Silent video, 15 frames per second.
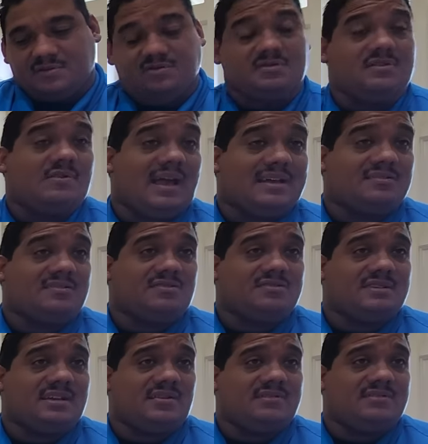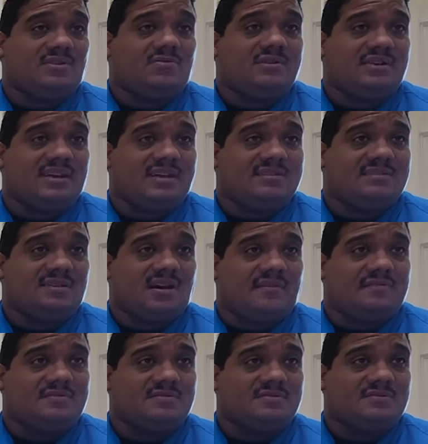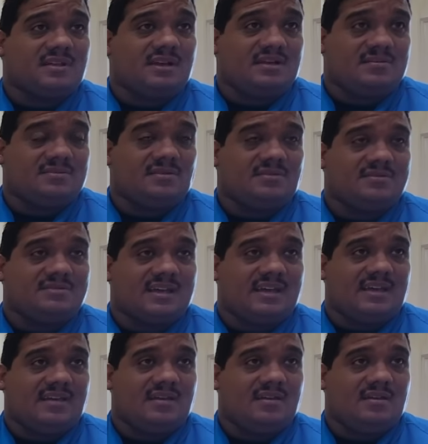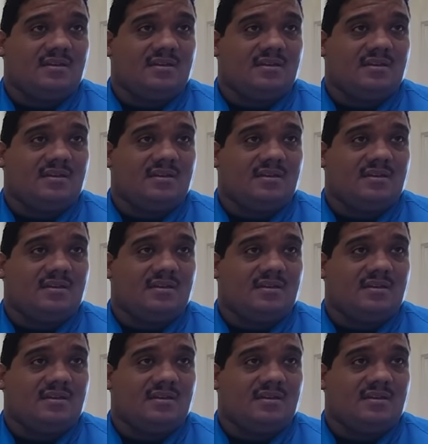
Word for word: You should actually say it's only against officers starting standing.